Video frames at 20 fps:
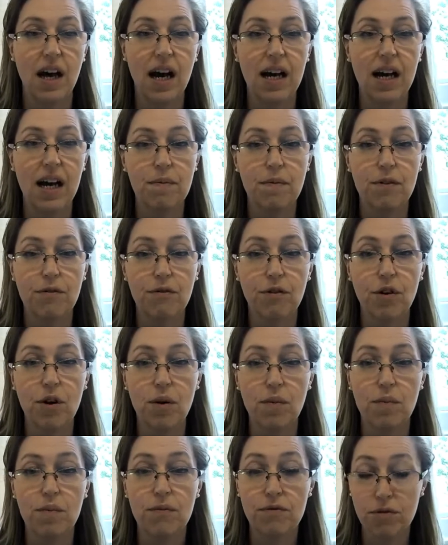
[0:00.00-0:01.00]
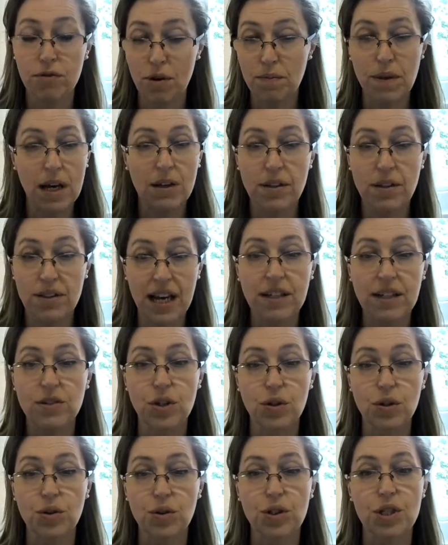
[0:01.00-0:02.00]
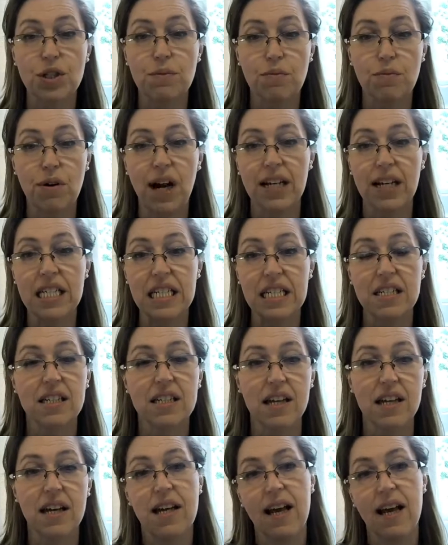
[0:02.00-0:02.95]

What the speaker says: from that doctor's practice.